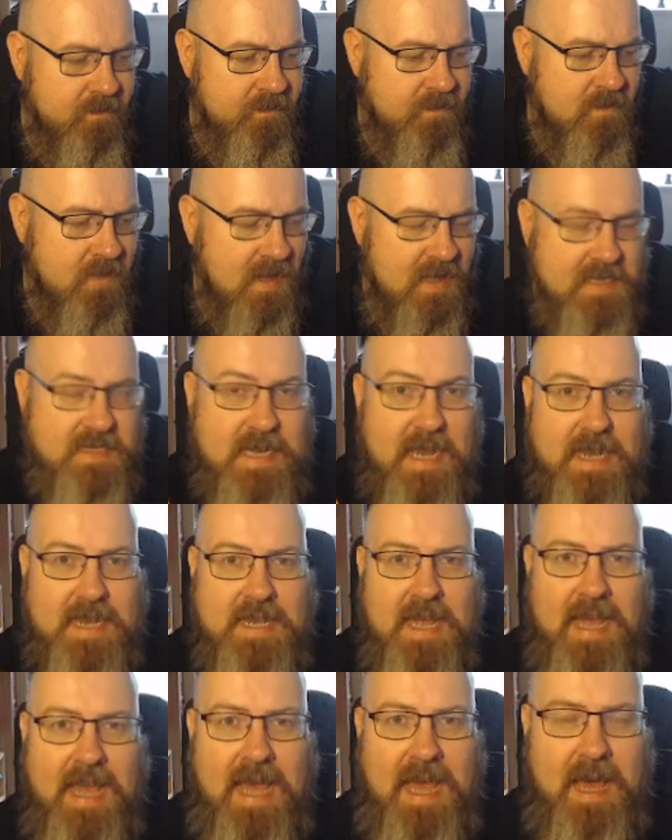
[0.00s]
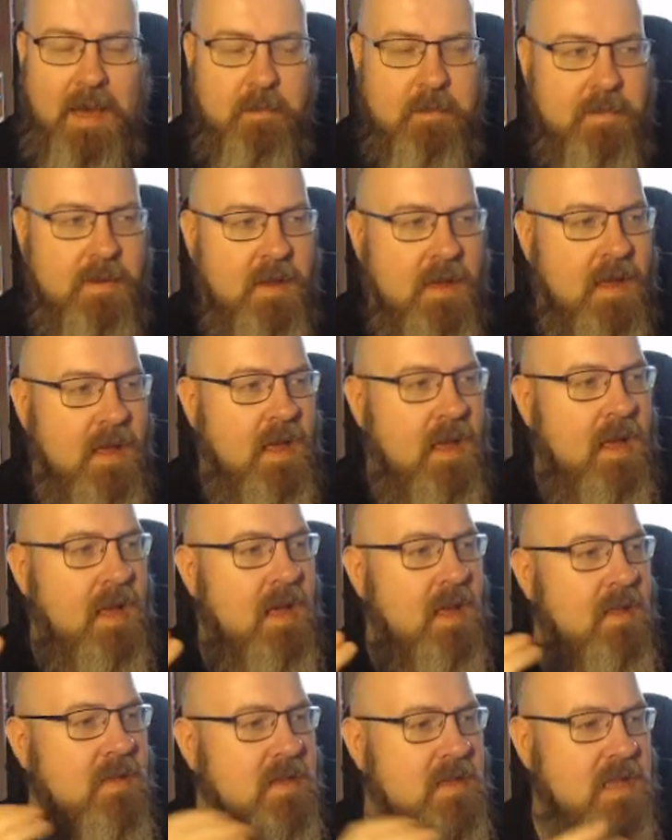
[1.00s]
Agenda app.
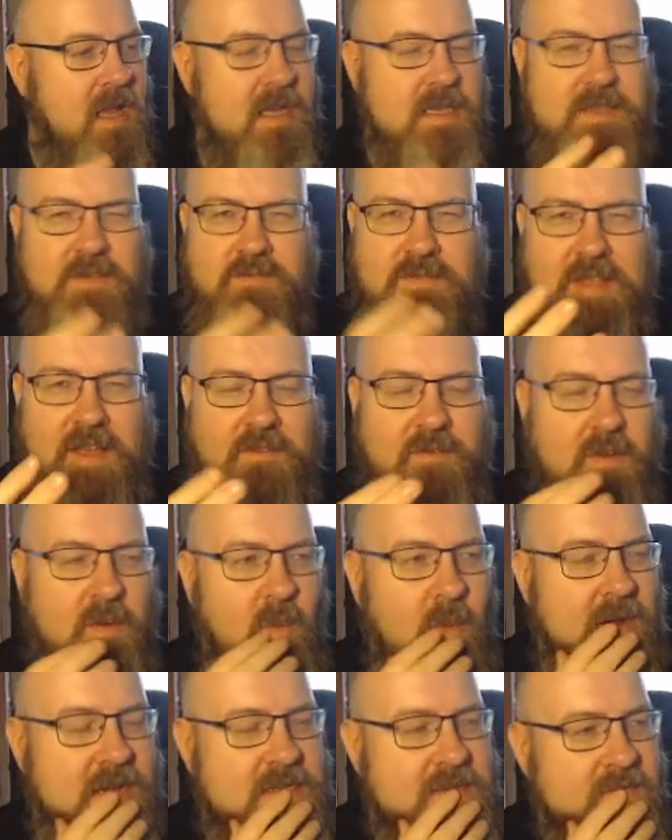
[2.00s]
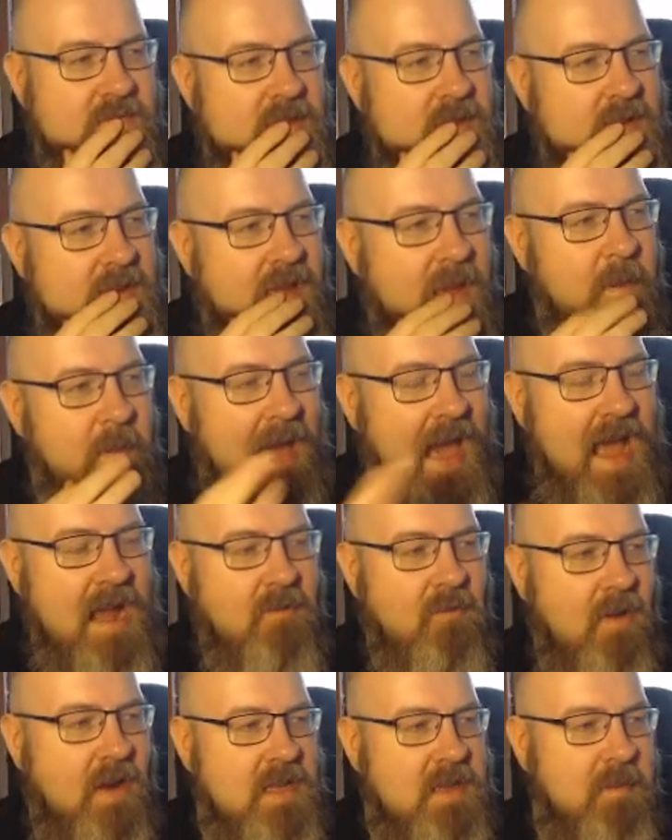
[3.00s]
There's lots of different ways of doing it, but
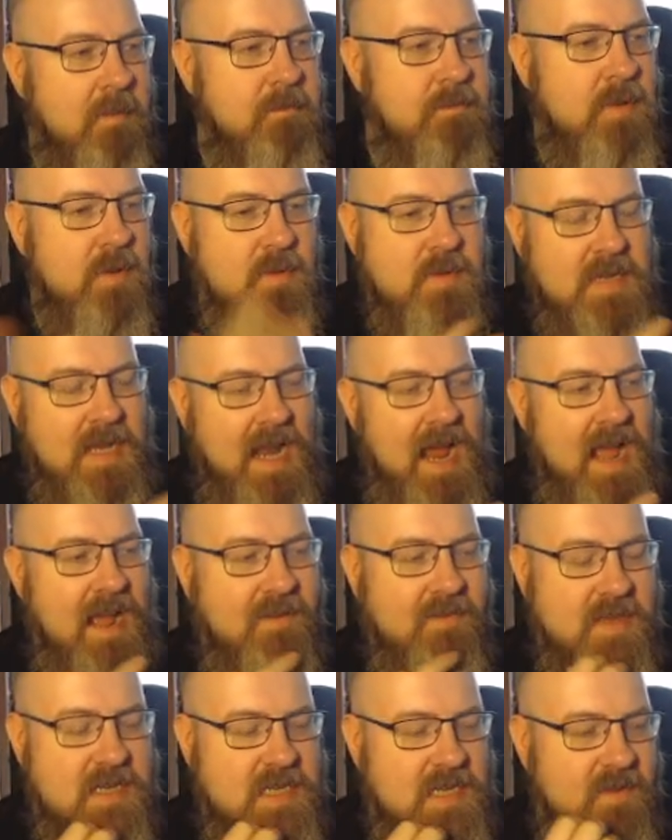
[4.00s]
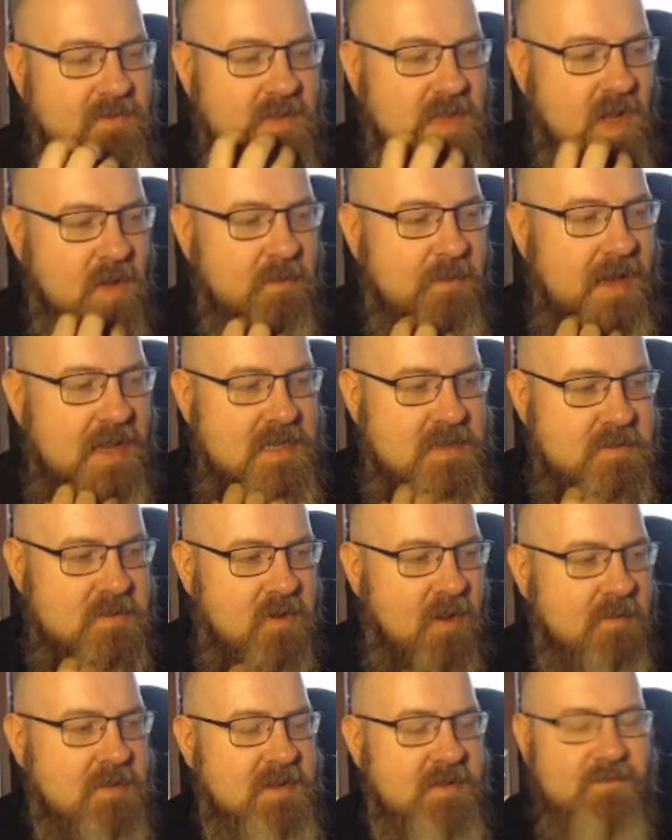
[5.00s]
outright to be booted out of this if you don't pay
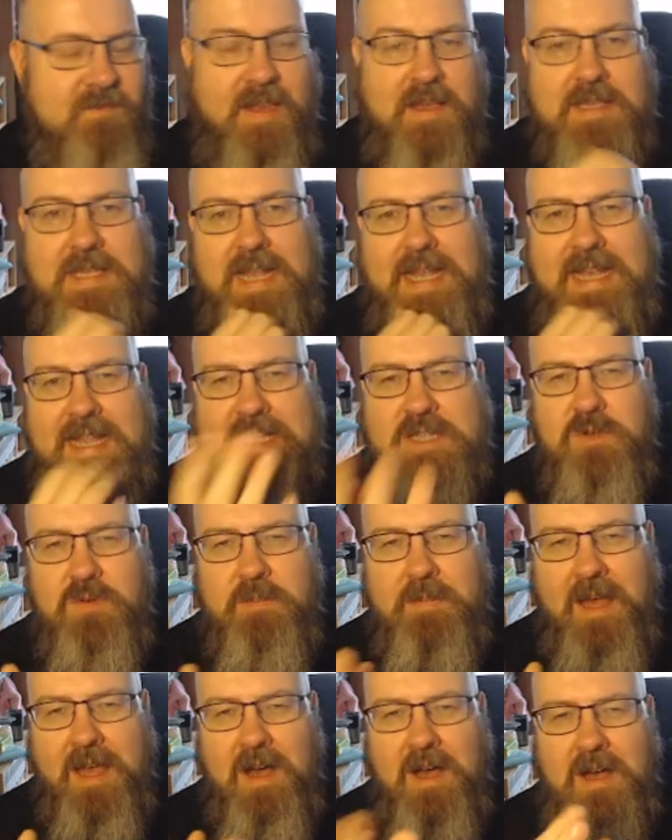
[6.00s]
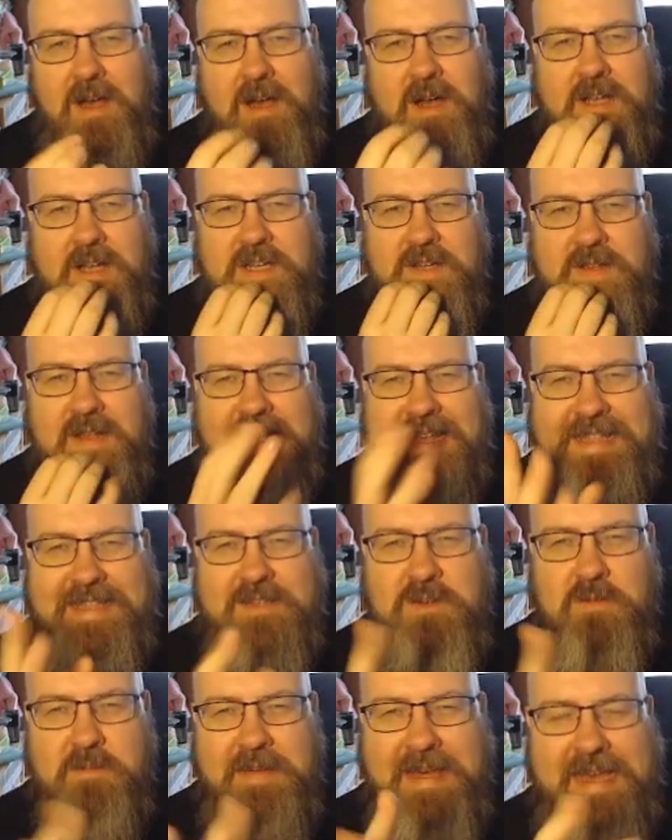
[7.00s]
subscription feels a little bit harsh, a
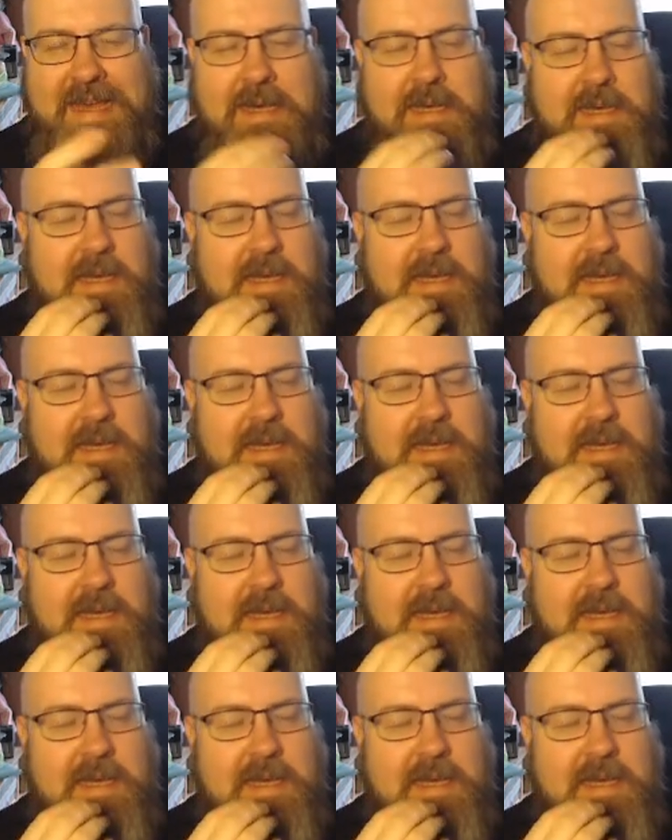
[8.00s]
little bit